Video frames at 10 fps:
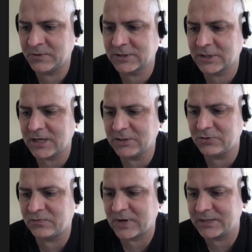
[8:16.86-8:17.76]
We
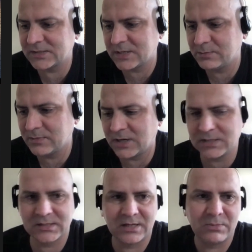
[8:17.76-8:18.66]
tried to find some
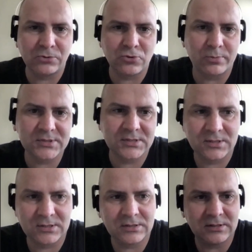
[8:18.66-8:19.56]
other MLOps